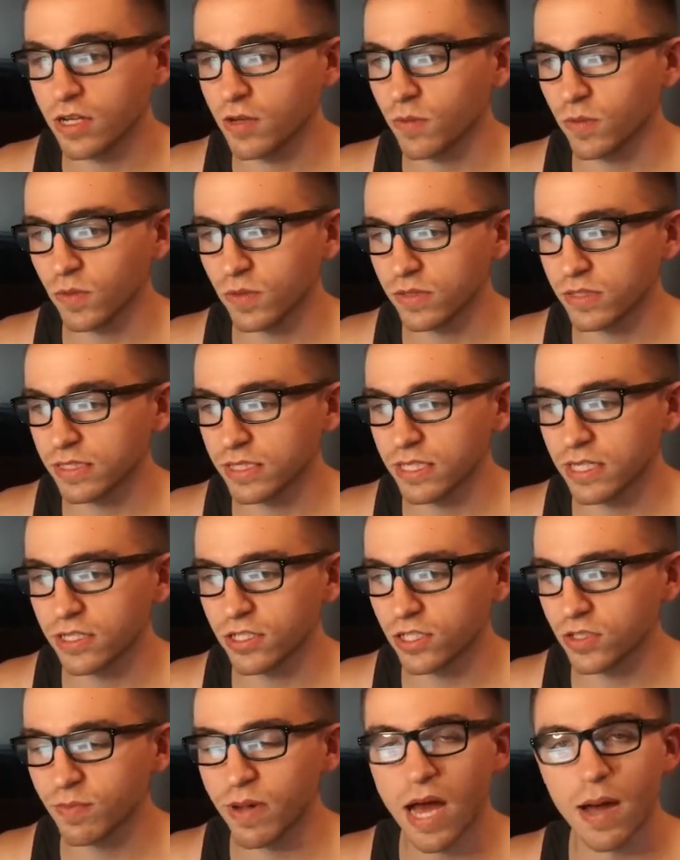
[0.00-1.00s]
and we'll see it
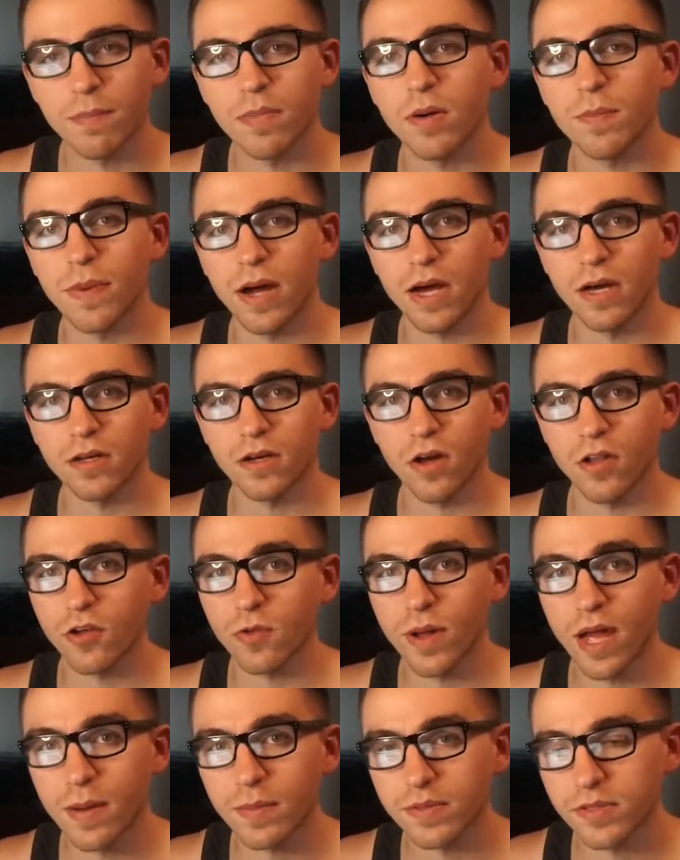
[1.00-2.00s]
just pop up on other
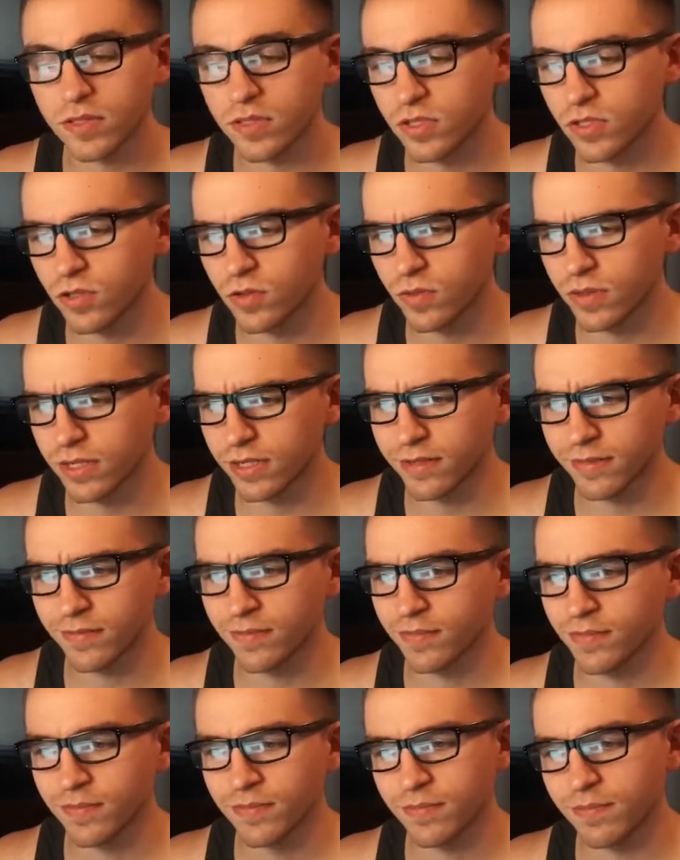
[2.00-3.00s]
maps too, where
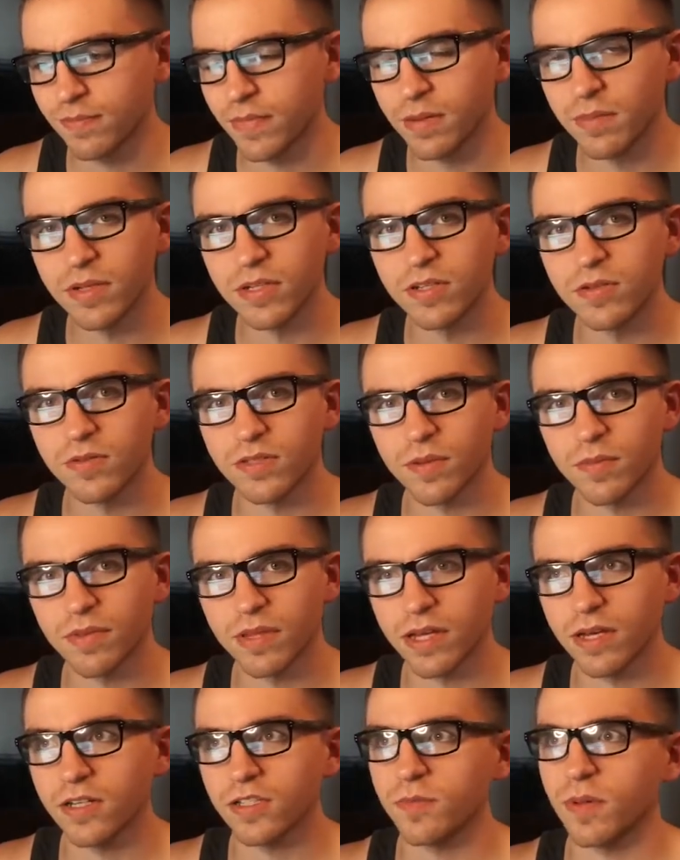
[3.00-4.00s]
maybe do
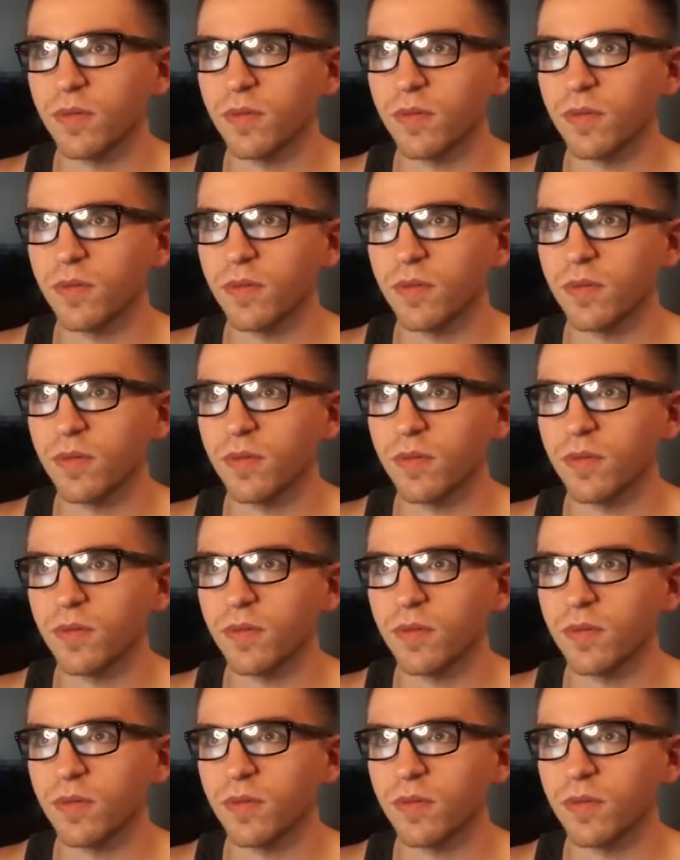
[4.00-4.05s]
something else.